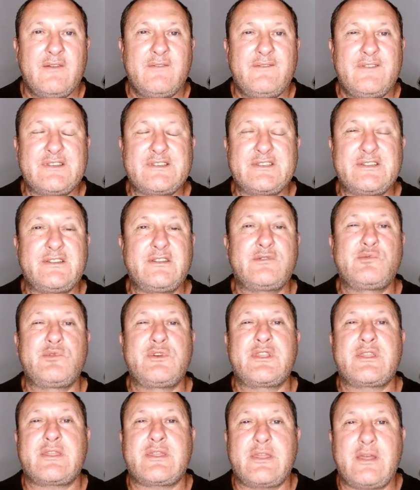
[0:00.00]
visited
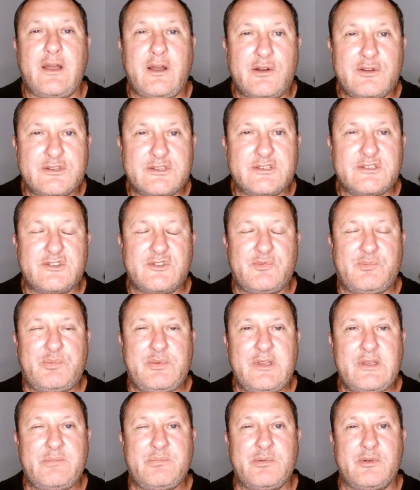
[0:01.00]
with thousands of
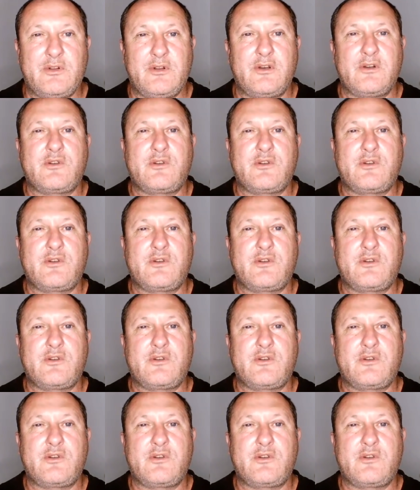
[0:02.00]
people